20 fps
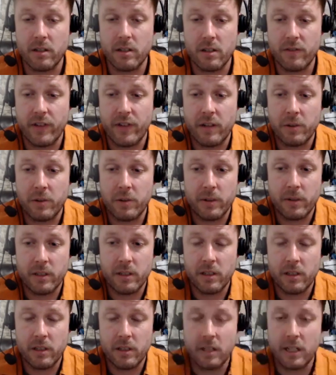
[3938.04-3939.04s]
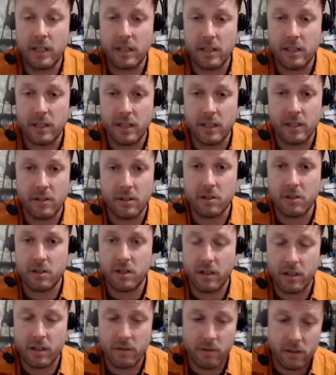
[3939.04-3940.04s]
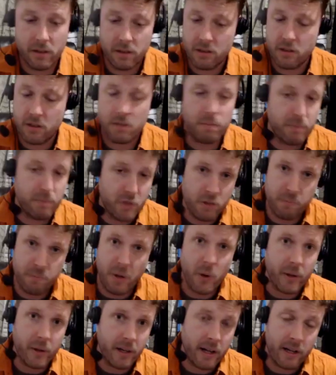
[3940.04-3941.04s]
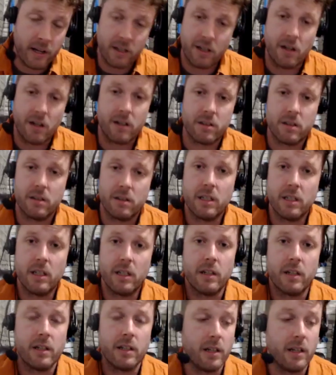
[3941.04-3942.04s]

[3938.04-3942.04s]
just found a really good idea, and I just started really just poking at it constantly. And